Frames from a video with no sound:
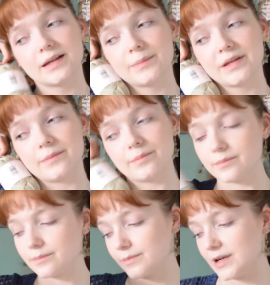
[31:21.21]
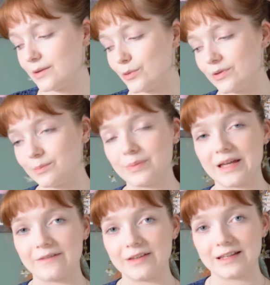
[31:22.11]
But yep, I will be
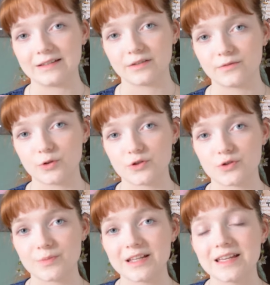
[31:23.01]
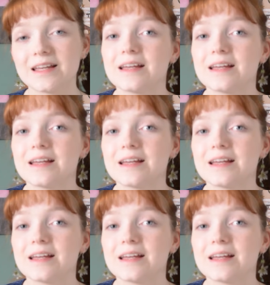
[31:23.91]
having it done for Germany.